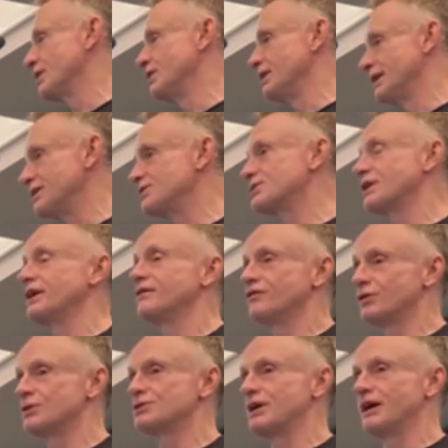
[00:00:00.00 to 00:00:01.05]
and insight,
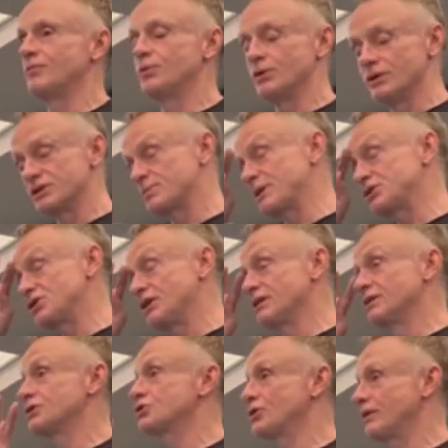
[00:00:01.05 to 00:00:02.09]
for example, especially in
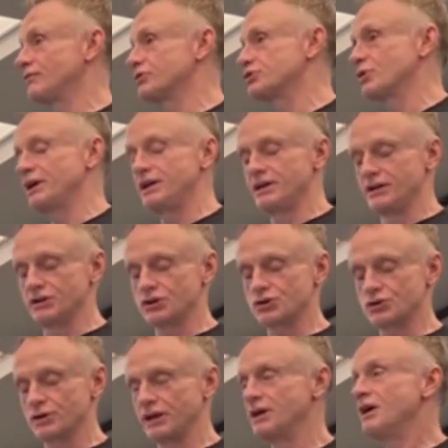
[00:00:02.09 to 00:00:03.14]
the travel trade
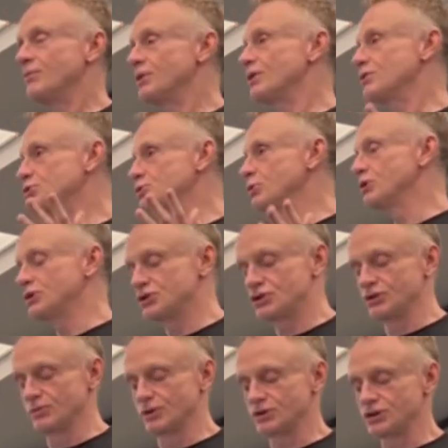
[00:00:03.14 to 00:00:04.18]
industry, but also in
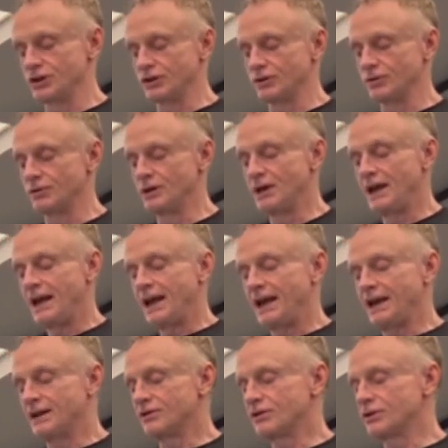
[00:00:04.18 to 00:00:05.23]
consumer too.
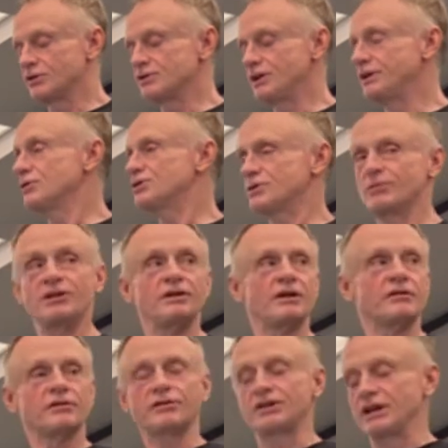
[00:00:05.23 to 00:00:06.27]
And here's some of the
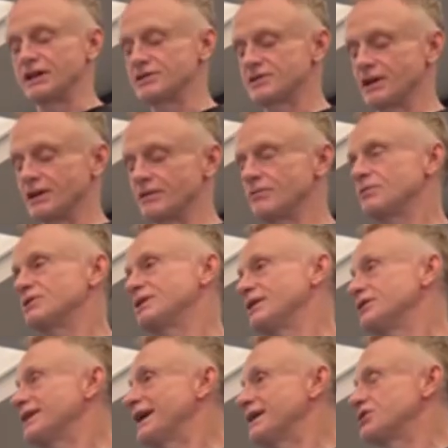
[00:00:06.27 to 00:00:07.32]
other things that tend
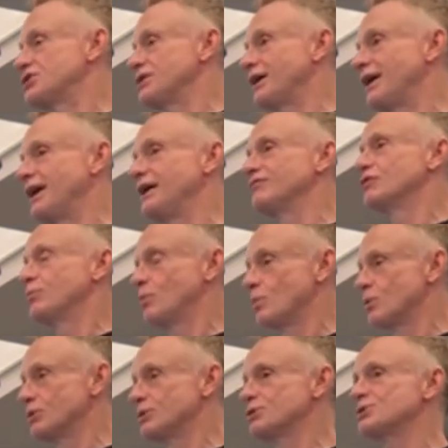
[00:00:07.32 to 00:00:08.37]
to catch the eye of
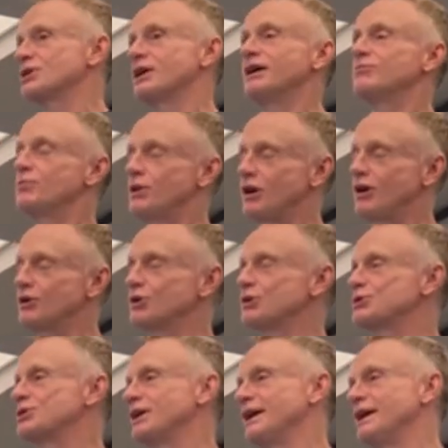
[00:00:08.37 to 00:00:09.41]
reporters and
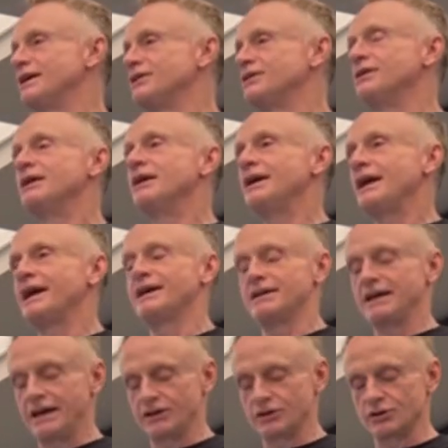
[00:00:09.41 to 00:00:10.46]
bloggers and
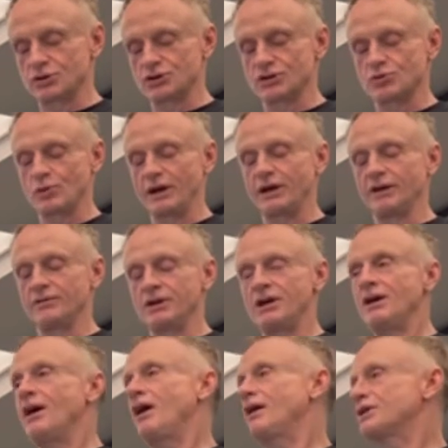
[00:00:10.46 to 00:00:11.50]
editors as well.
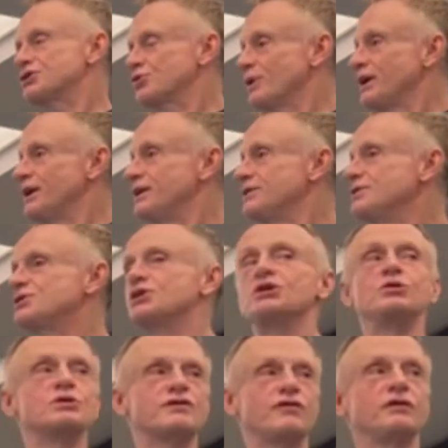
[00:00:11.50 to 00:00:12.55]
Hot trends,
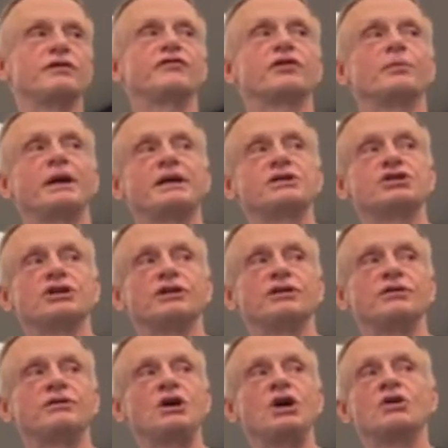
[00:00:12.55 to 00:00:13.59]
useful
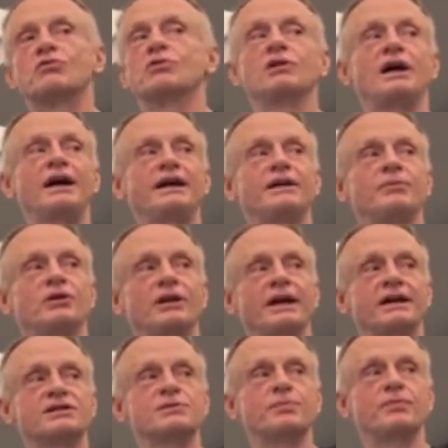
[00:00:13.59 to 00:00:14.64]
information, reliable
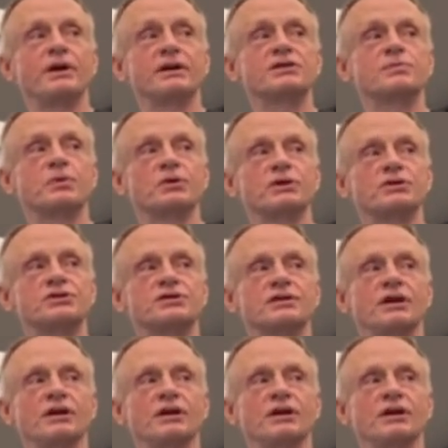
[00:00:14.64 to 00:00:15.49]
experts,